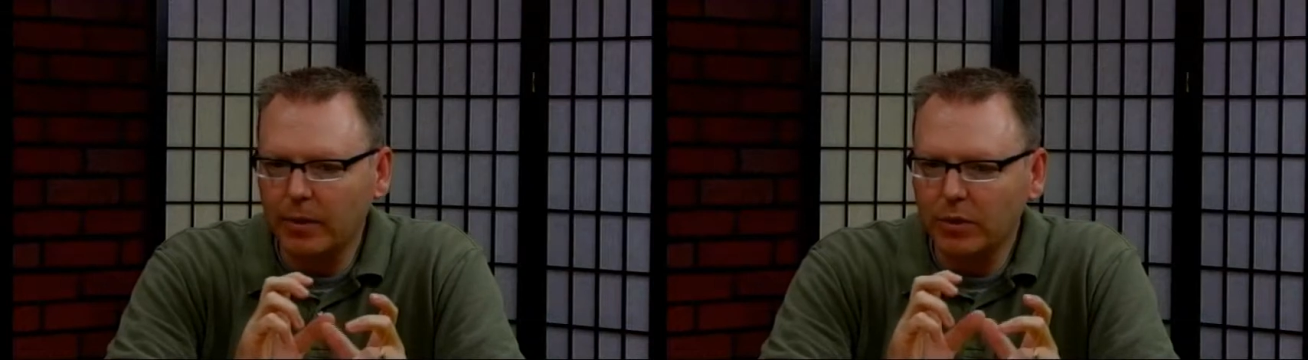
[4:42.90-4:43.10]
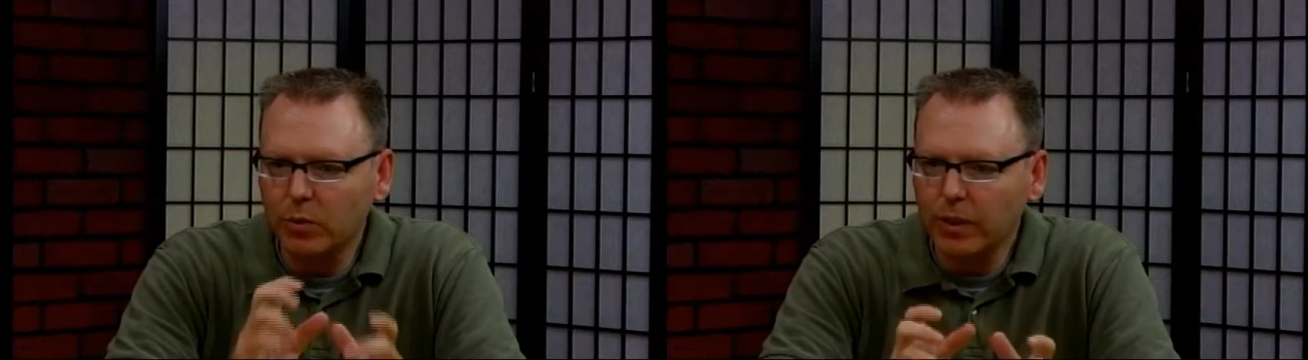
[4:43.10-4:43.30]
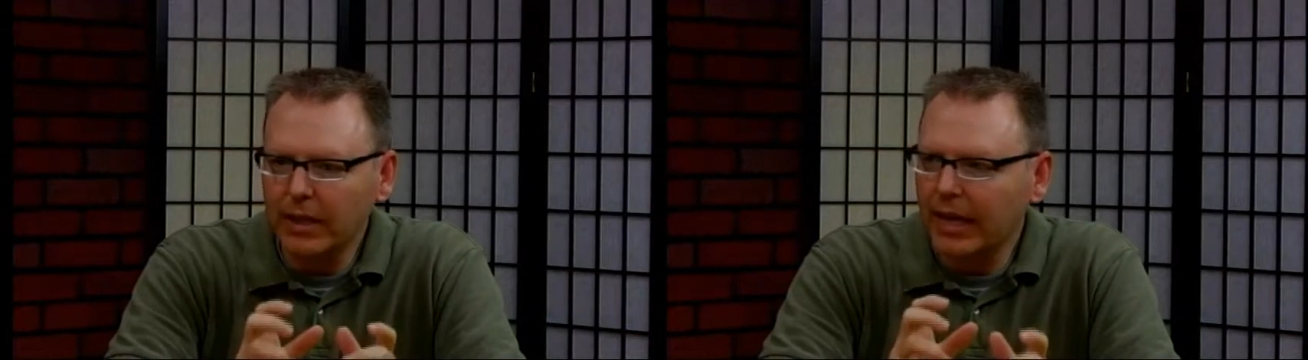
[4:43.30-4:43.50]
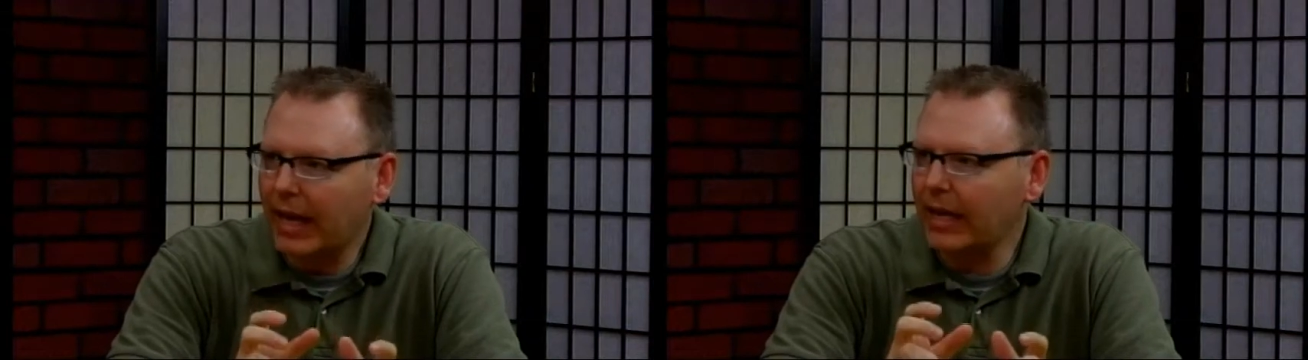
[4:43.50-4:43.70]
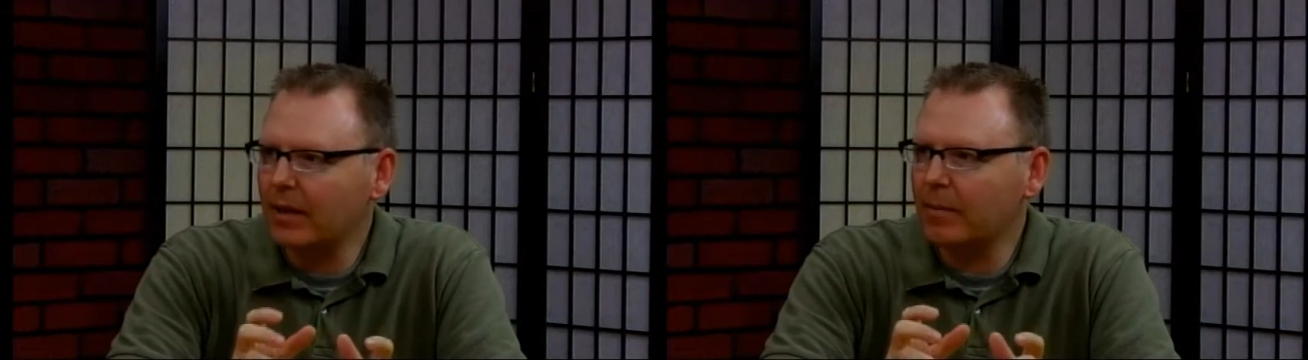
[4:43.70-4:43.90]
what's really
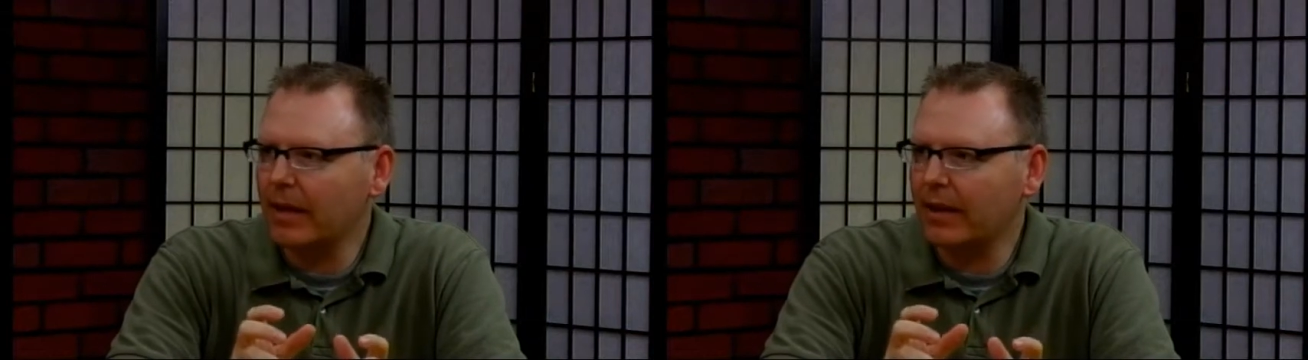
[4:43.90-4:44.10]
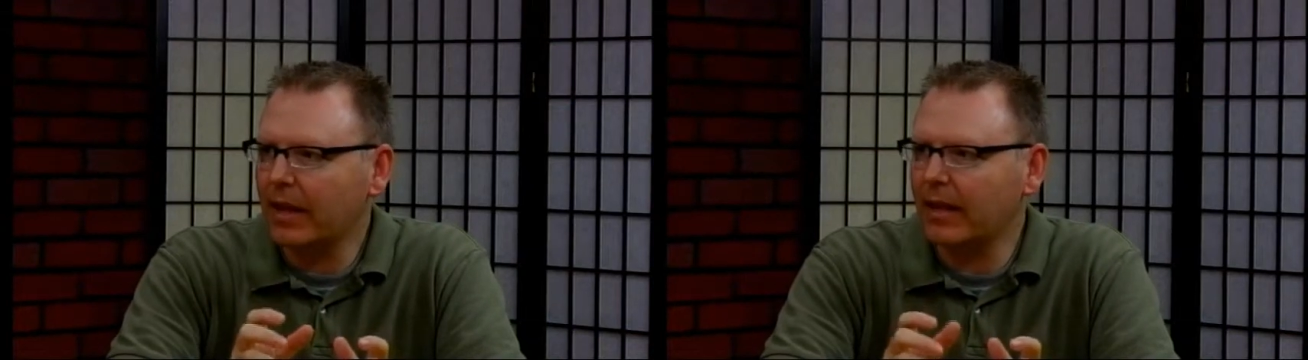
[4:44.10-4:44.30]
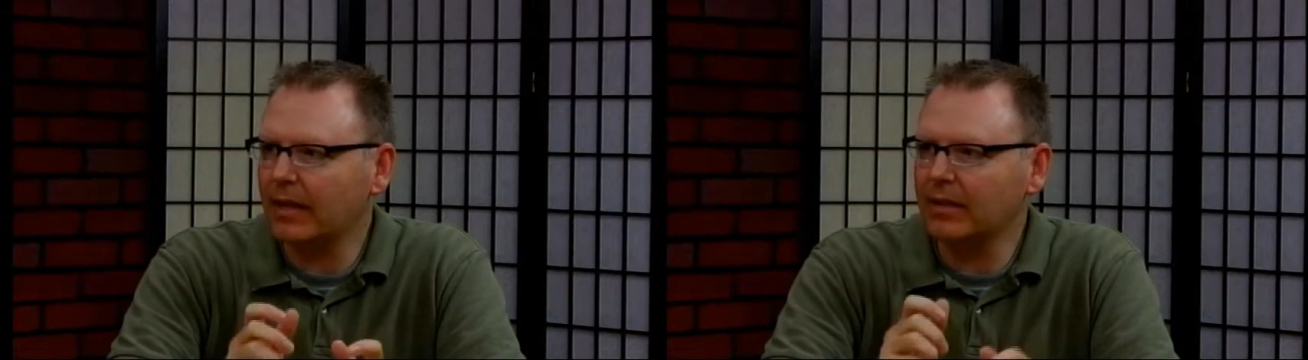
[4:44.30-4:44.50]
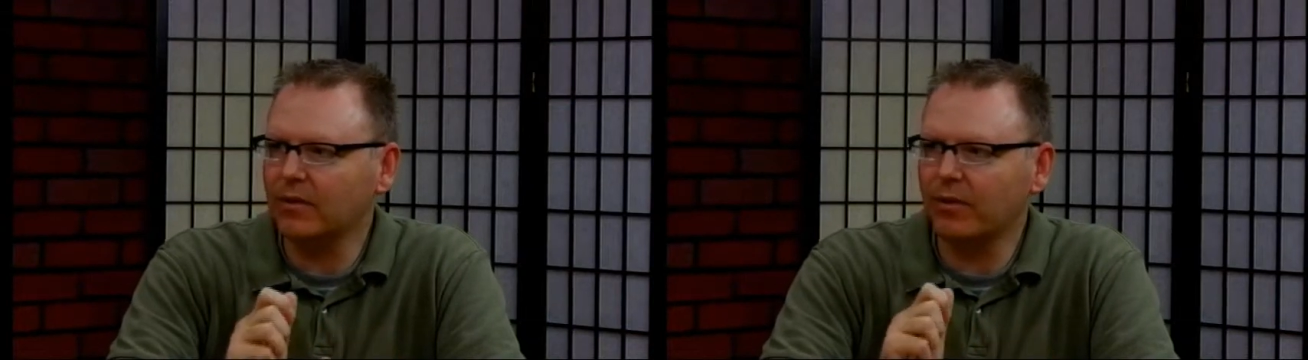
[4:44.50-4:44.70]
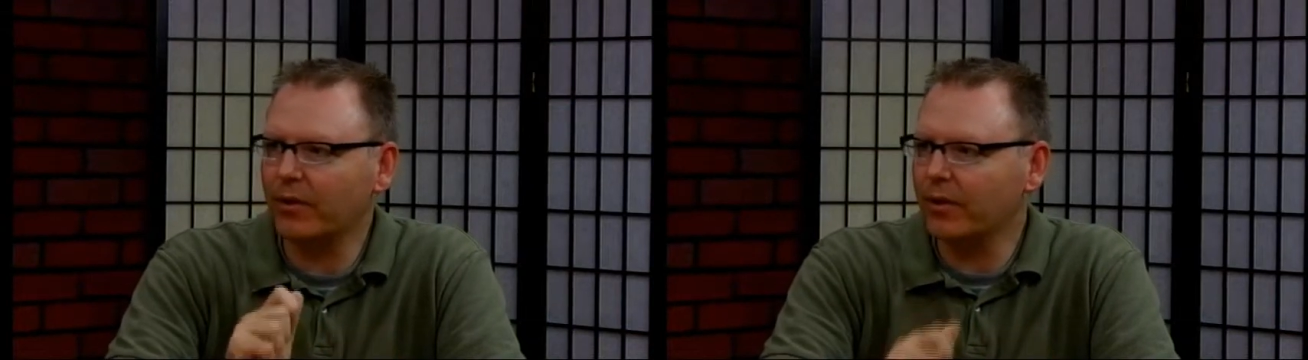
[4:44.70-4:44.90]
handy about that
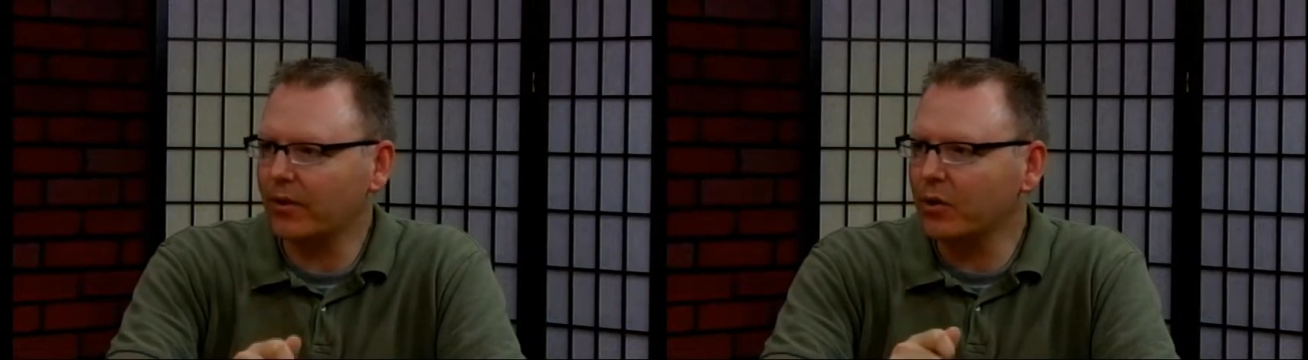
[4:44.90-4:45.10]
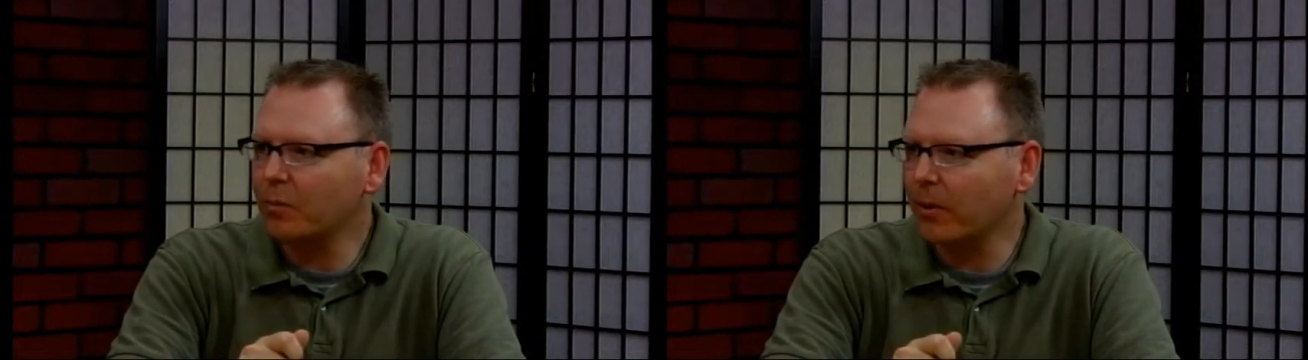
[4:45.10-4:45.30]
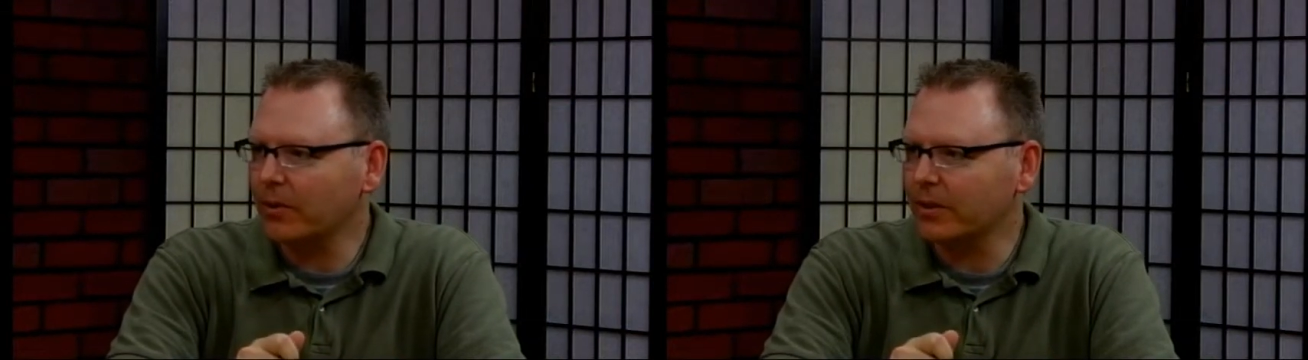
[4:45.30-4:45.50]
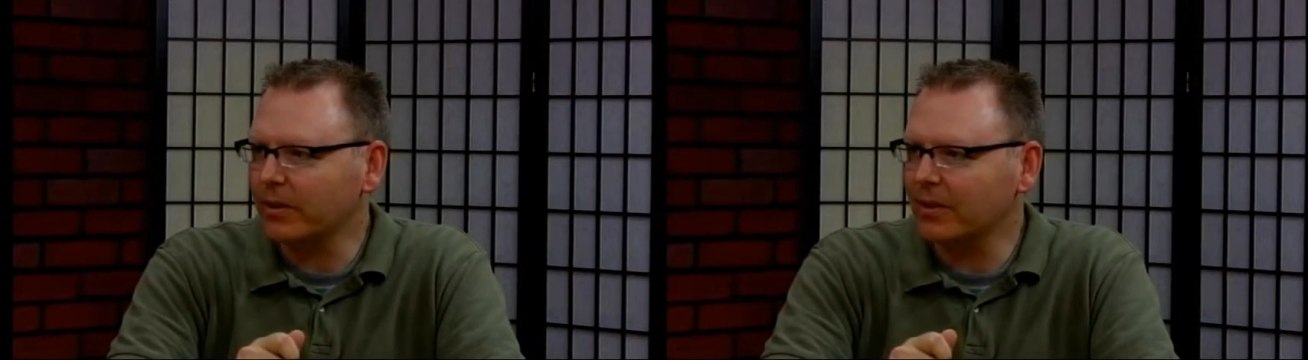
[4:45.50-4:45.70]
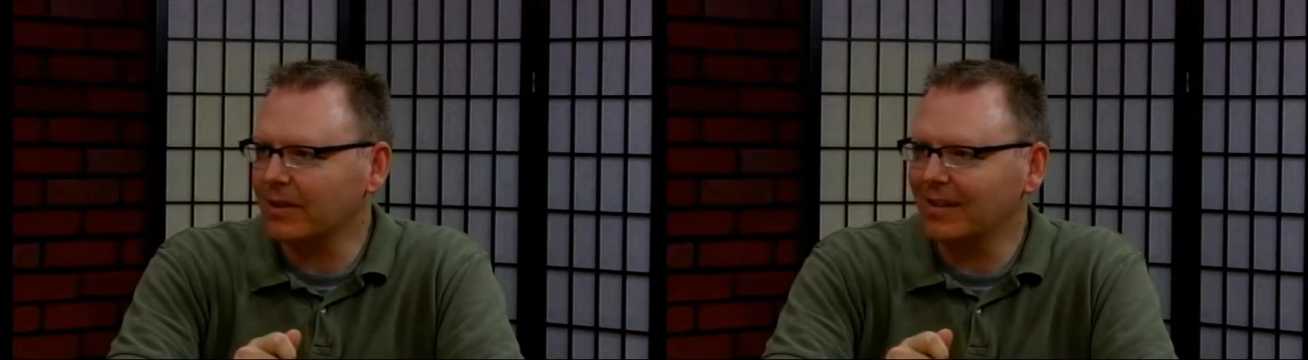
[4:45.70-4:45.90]
is for your new person,